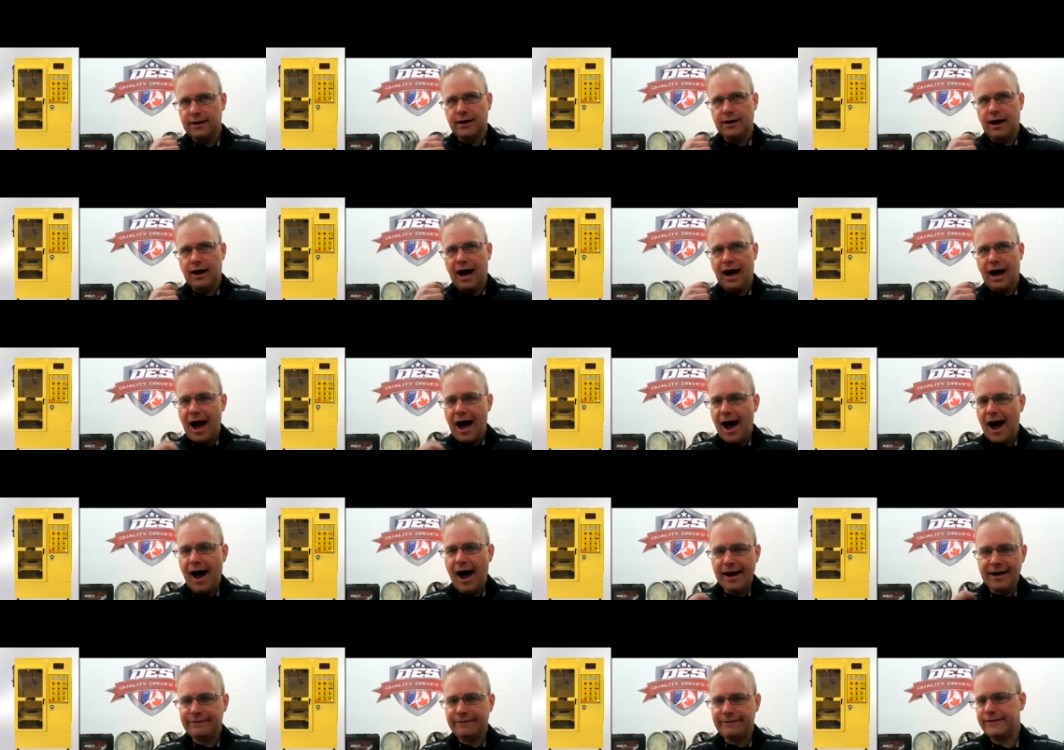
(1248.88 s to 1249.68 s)

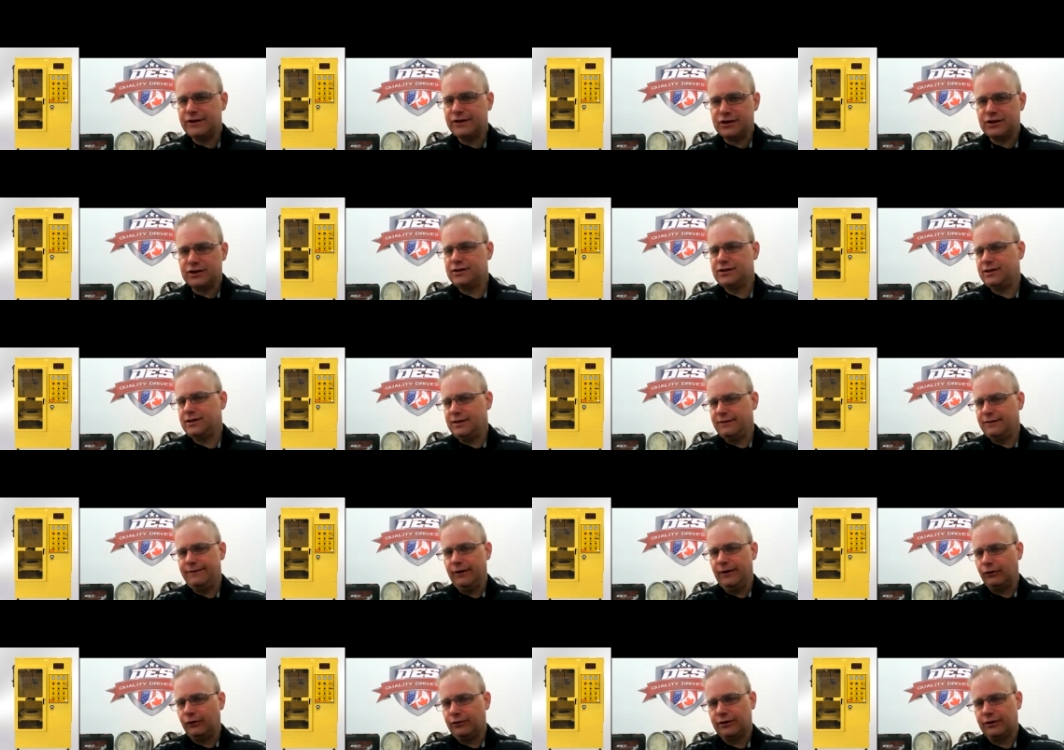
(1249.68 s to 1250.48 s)
high efficiency
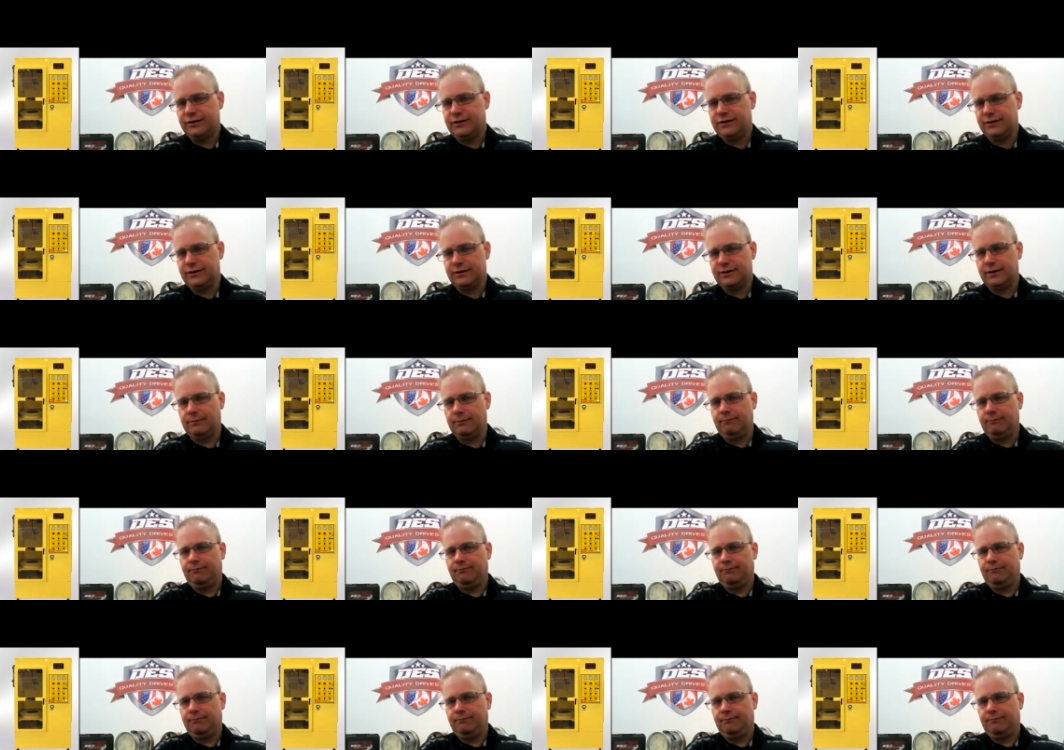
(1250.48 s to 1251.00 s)
filter system